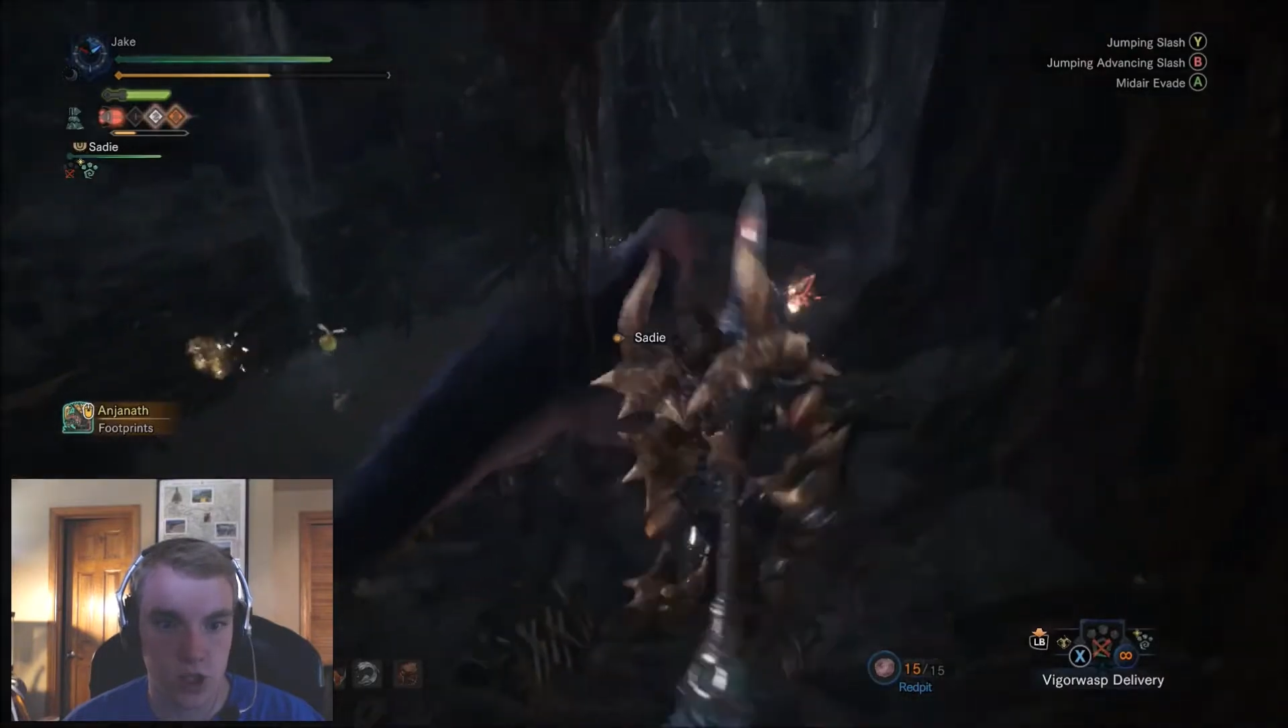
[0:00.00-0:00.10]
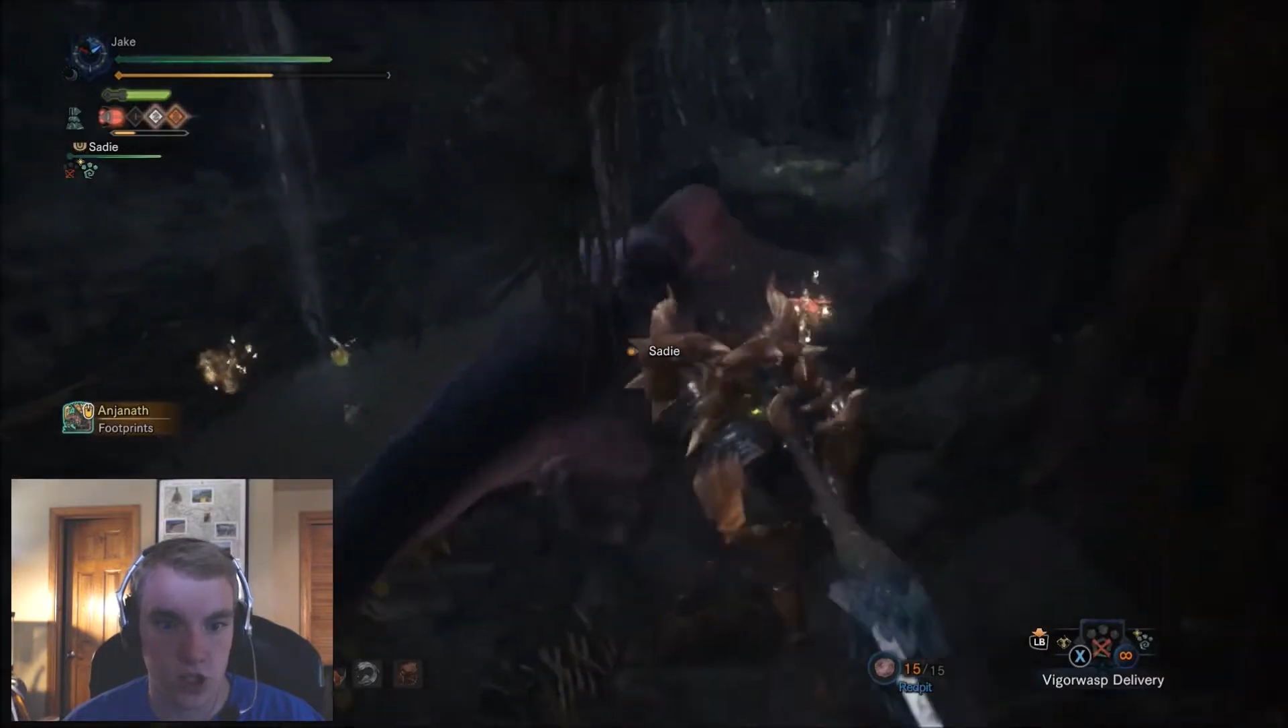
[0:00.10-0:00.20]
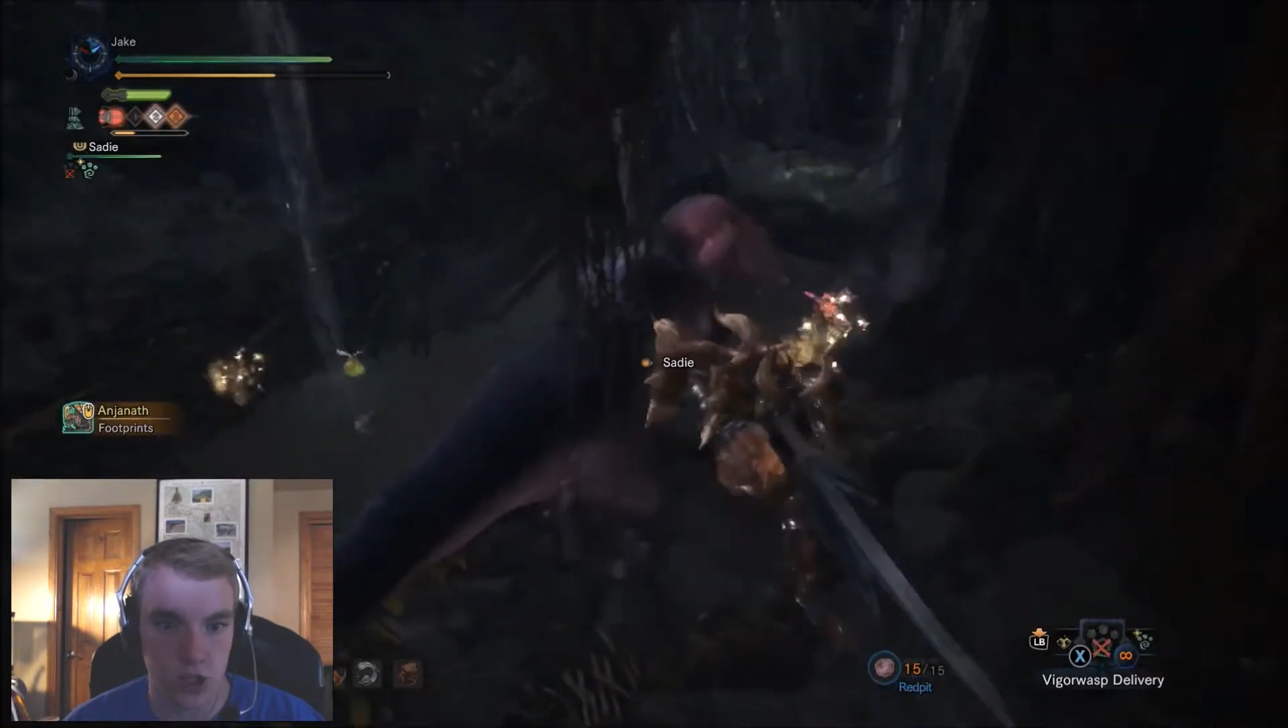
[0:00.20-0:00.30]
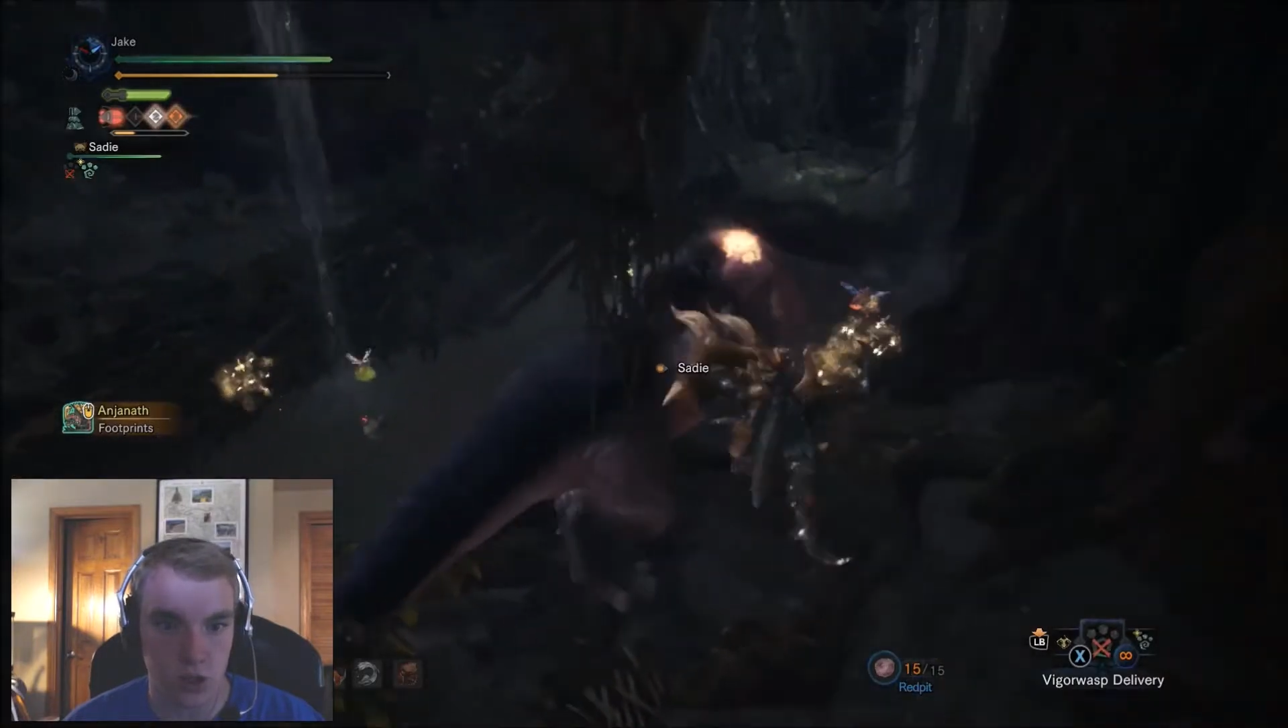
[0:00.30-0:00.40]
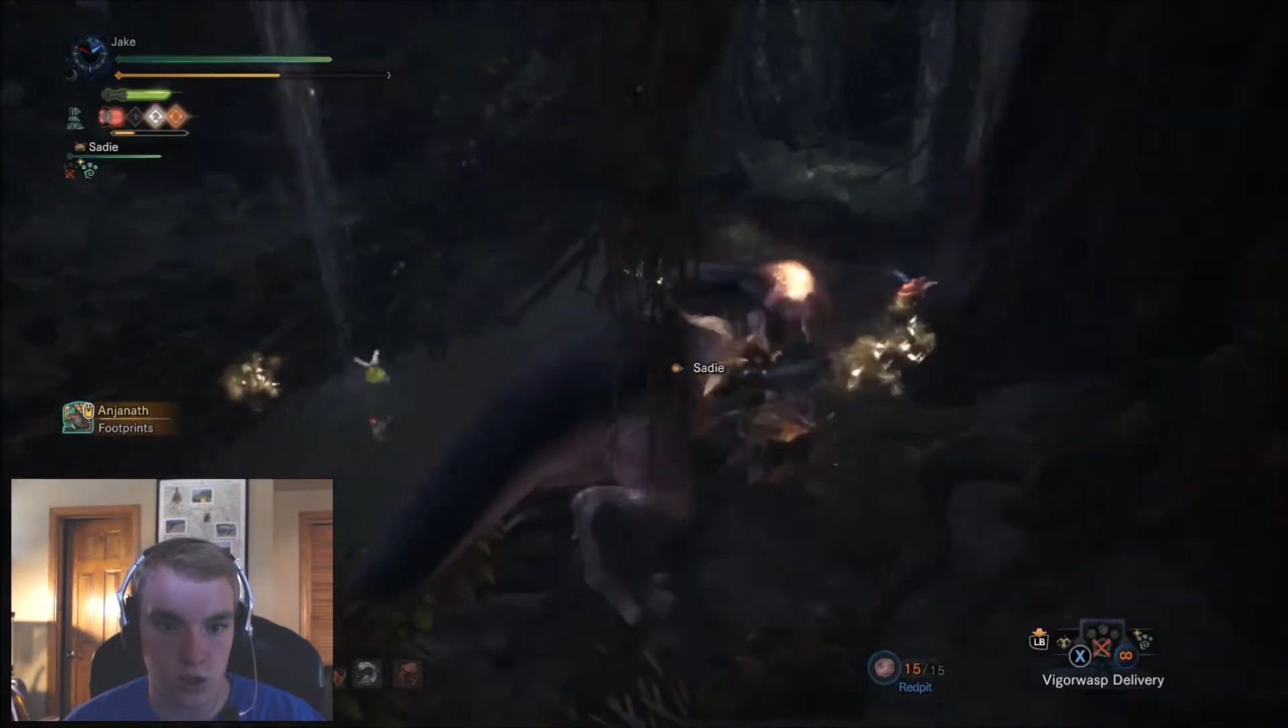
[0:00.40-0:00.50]

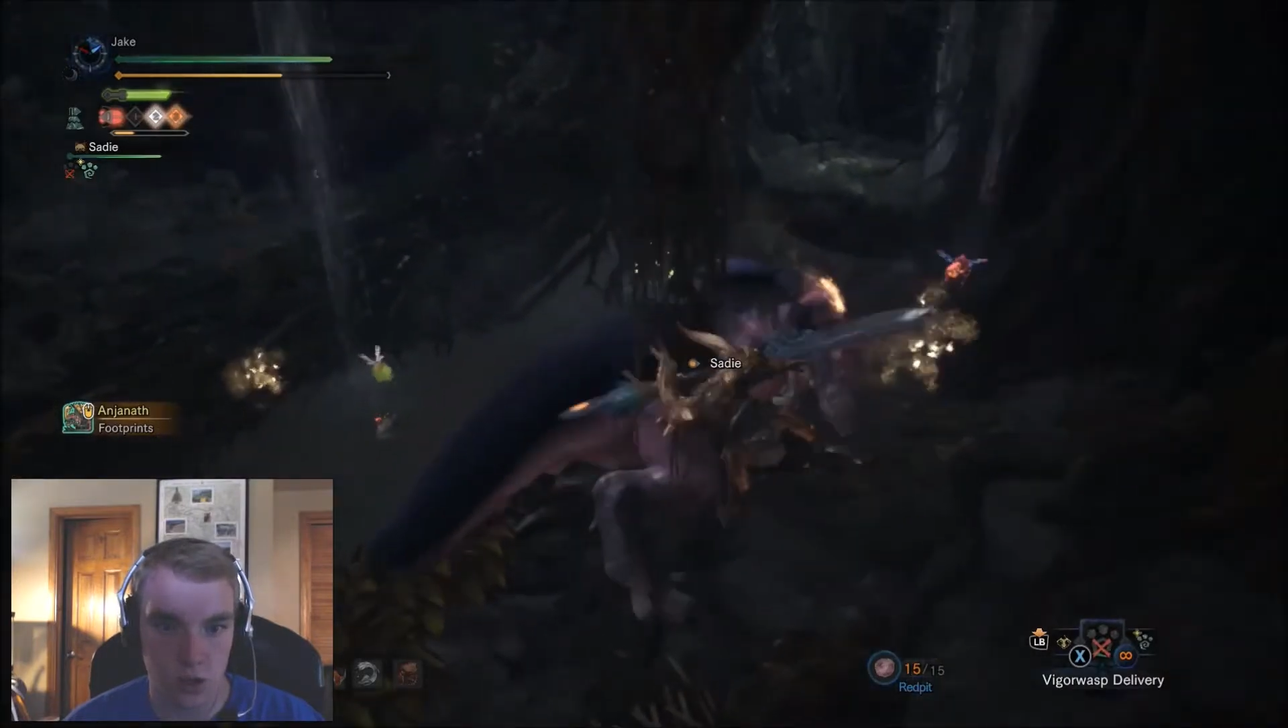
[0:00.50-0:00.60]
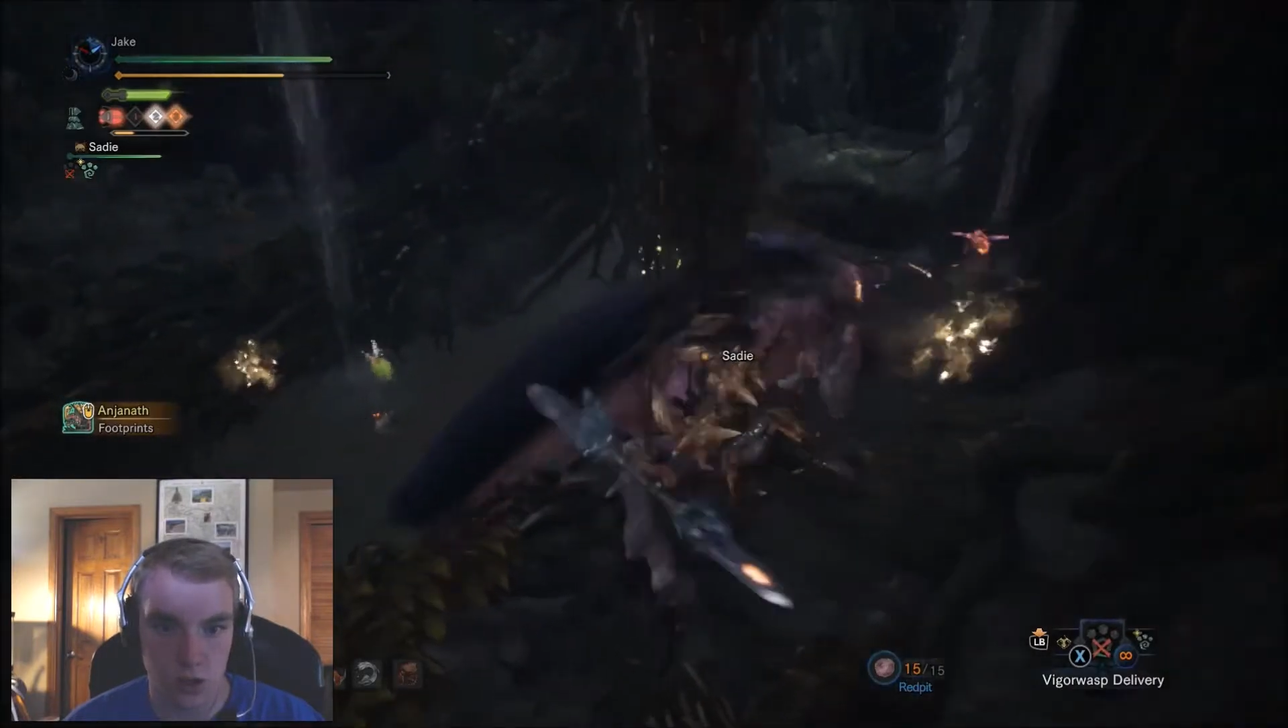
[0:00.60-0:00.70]
Chill.